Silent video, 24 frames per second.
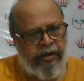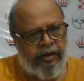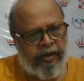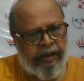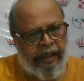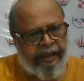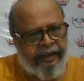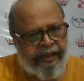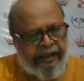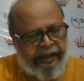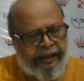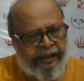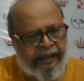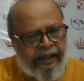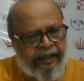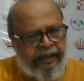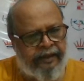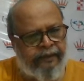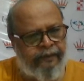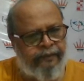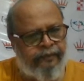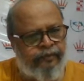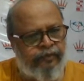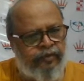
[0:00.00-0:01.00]
Knight attack.
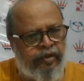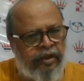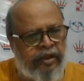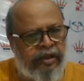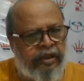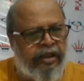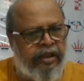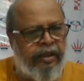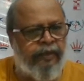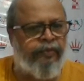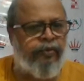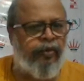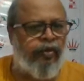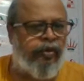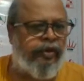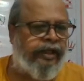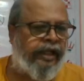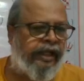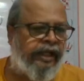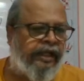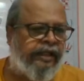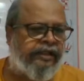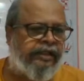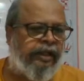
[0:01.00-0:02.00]
If you
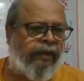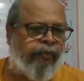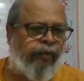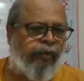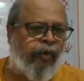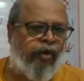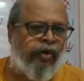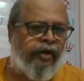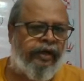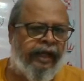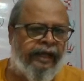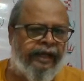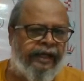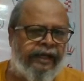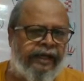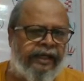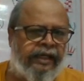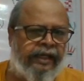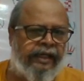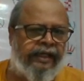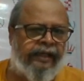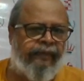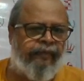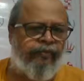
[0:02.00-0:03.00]
take the pawn
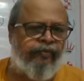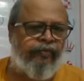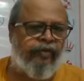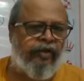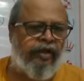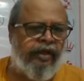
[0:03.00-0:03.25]
directly